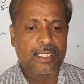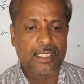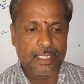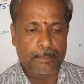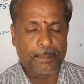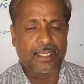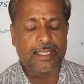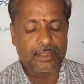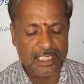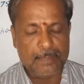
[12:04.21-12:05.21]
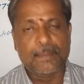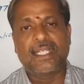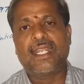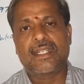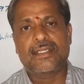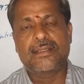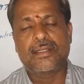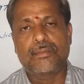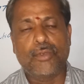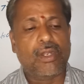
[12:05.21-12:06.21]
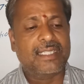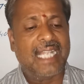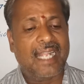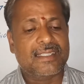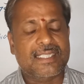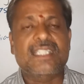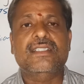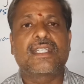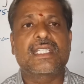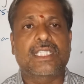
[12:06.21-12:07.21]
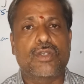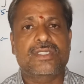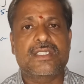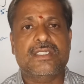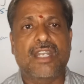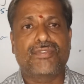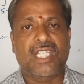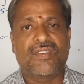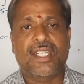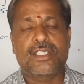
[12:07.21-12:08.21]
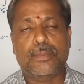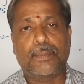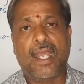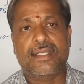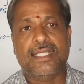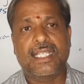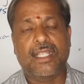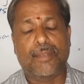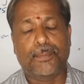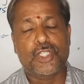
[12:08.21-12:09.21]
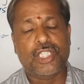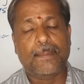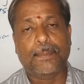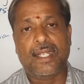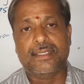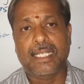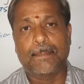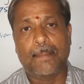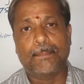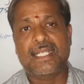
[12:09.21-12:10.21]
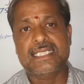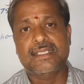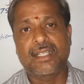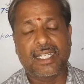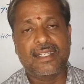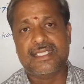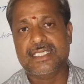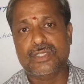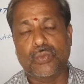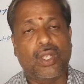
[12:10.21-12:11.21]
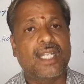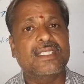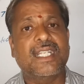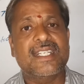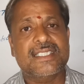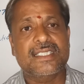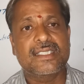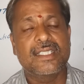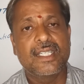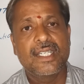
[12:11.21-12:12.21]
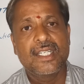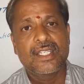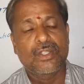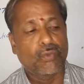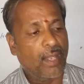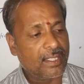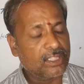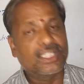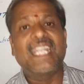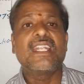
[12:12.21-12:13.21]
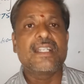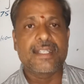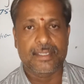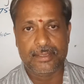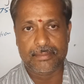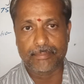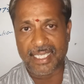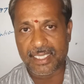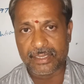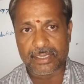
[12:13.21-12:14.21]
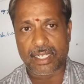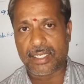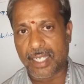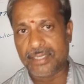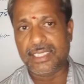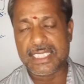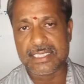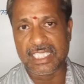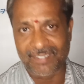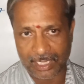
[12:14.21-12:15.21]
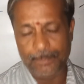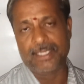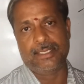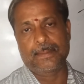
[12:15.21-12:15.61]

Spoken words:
in this period, more than 60,000 of different opposition party members, leaders, volunteers were jailed by Indira Gandhi's government.